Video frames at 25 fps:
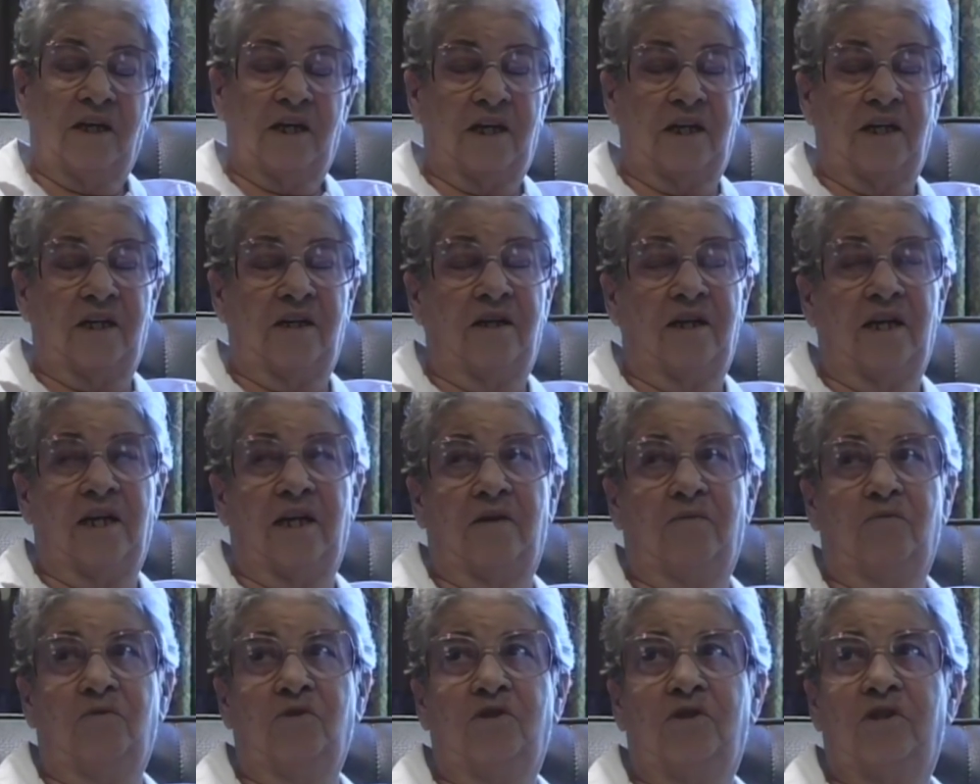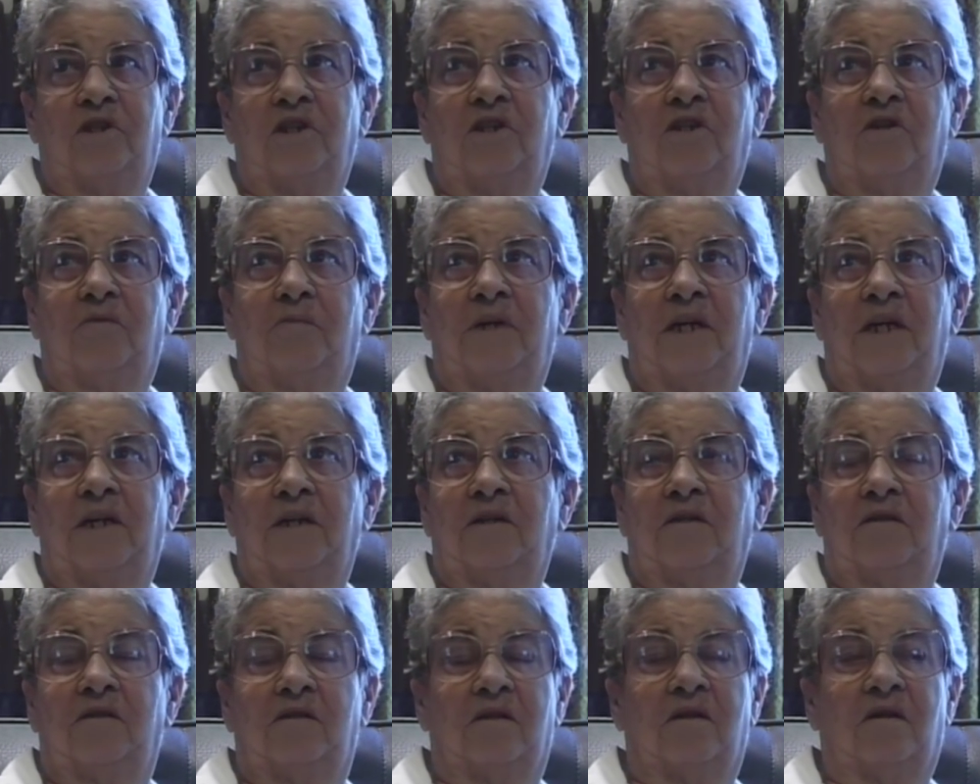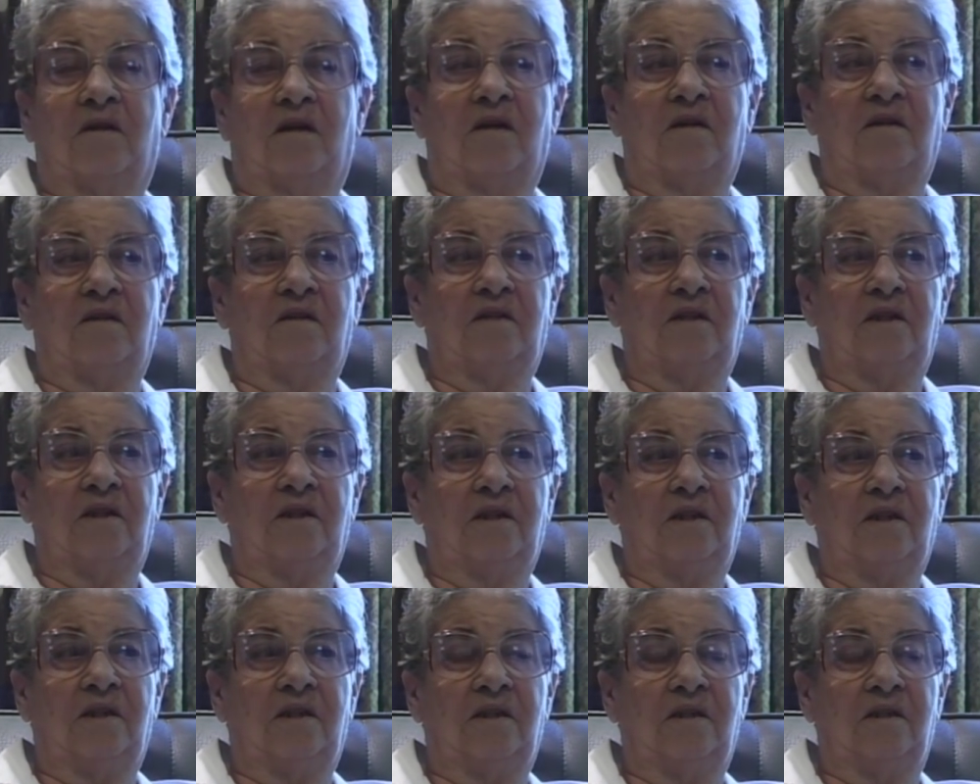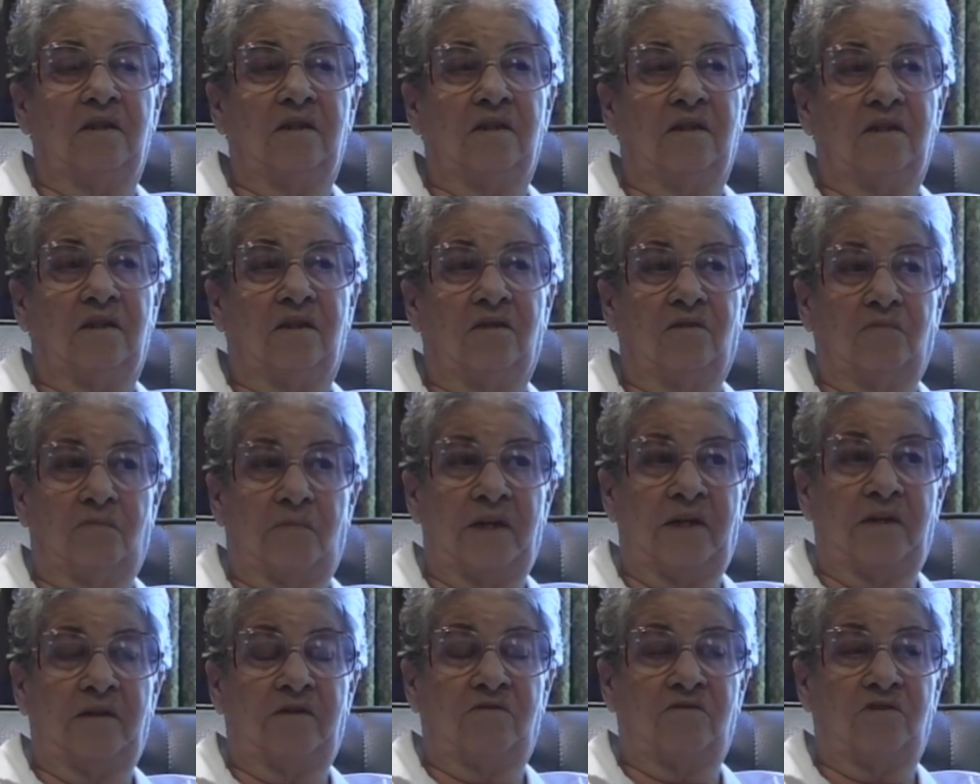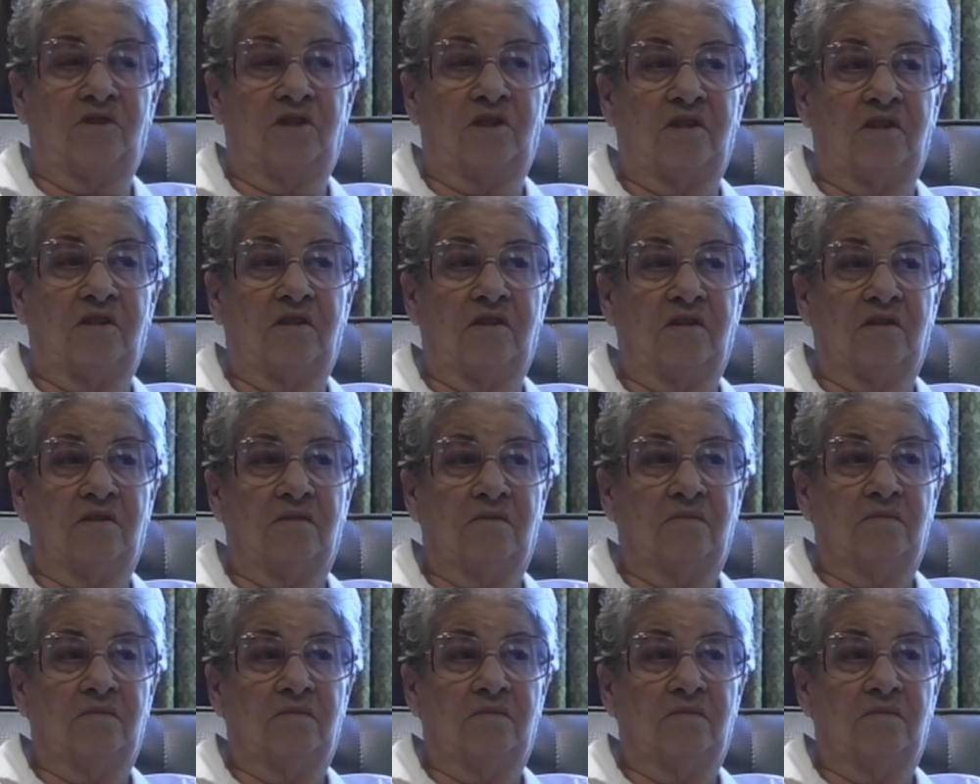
I, I wish they'd go back to the cotton ticking mm. on mattresses.